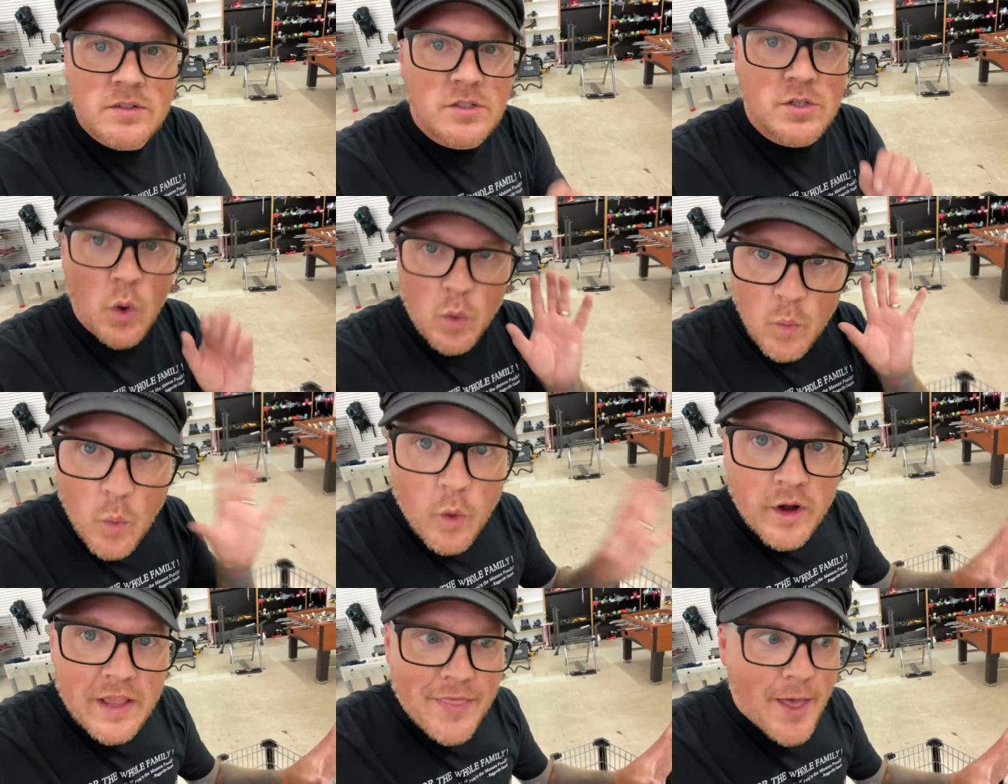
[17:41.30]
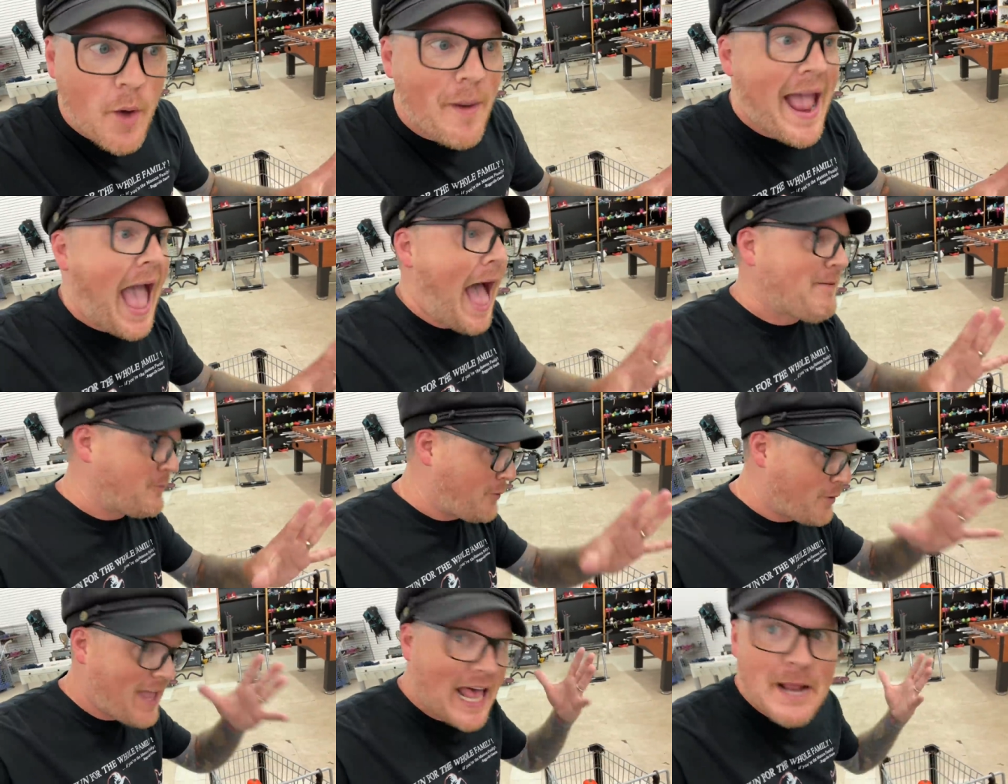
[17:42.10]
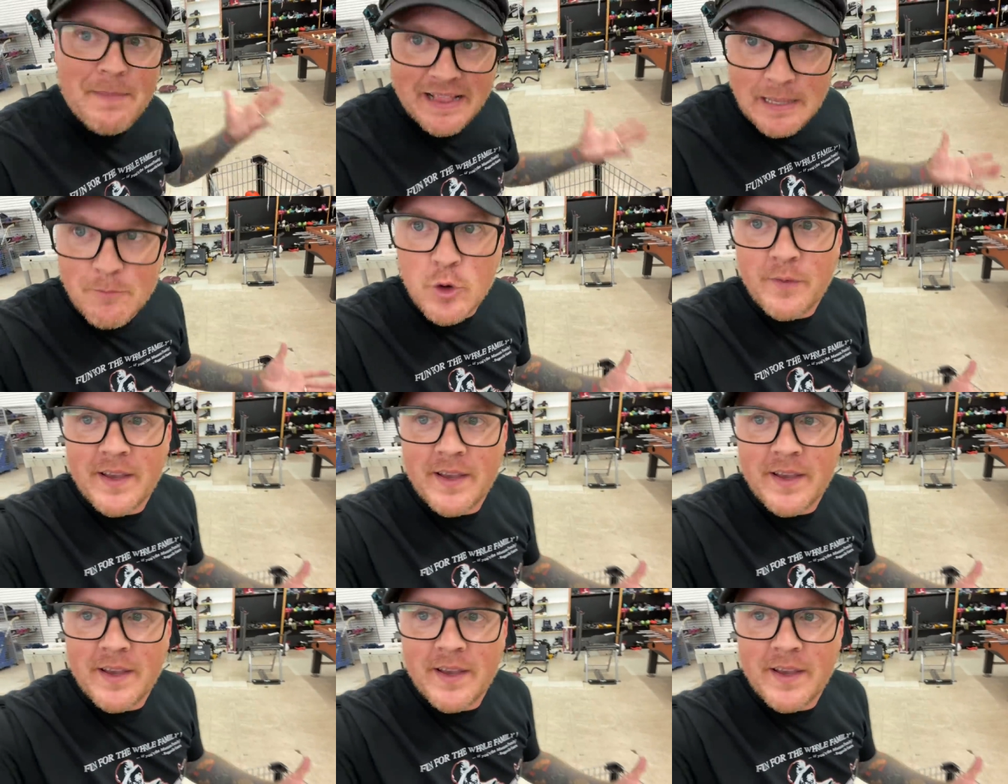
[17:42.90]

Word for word: Don't worry though, I haven't forgotten about the movies